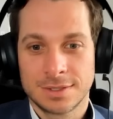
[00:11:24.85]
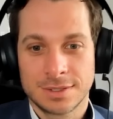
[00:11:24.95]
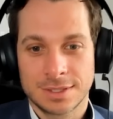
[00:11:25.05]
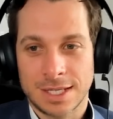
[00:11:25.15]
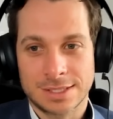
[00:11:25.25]

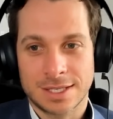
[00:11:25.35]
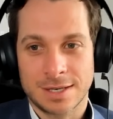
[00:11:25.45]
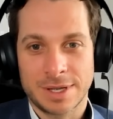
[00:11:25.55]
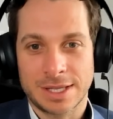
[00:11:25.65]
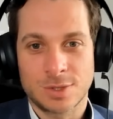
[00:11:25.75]
That's
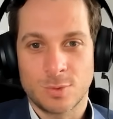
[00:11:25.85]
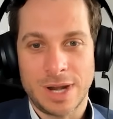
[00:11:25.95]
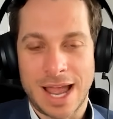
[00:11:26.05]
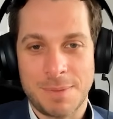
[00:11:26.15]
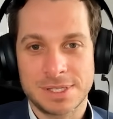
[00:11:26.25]
going to be like, so
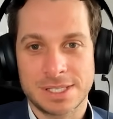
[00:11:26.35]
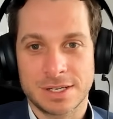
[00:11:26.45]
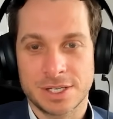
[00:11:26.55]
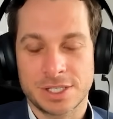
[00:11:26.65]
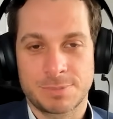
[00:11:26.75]
what happens
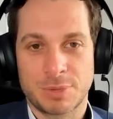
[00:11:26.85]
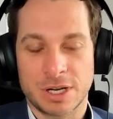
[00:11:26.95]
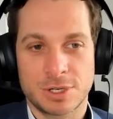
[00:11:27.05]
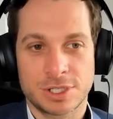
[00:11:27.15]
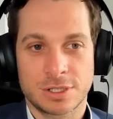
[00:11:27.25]
there? They just
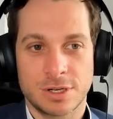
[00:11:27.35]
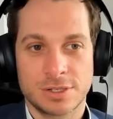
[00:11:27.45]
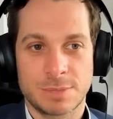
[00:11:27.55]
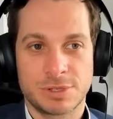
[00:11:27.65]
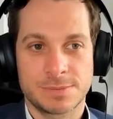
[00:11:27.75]
bring a bunch of
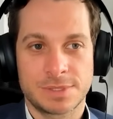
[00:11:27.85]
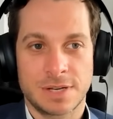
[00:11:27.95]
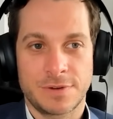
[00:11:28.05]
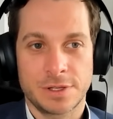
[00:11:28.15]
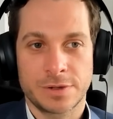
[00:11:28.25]
clothes, they put some
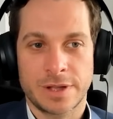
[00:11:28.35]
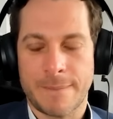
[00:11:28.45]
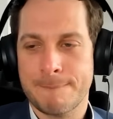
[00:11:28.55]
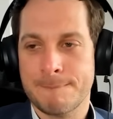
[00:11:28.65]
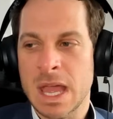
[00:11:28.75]
stuff on you, like,
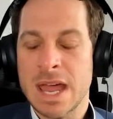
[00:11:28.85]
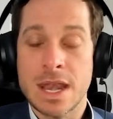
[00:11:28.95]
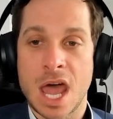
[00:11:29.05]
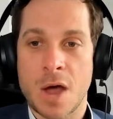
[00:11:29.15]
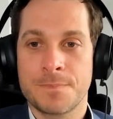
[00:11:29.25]

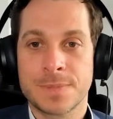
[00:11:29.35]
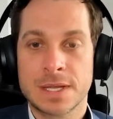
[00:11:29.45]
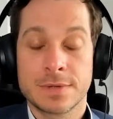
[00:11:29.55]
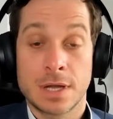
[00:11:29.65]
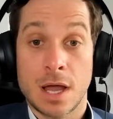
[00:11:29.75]
no.
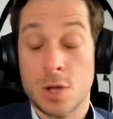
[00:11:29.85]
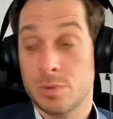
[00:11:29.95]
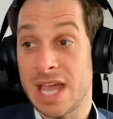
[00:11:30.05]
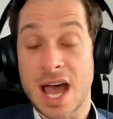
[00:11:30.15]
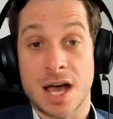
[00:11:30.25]
Oh
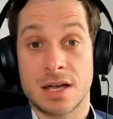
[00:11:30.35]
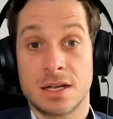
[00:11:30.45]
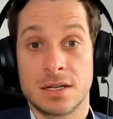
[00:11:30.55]
yeah.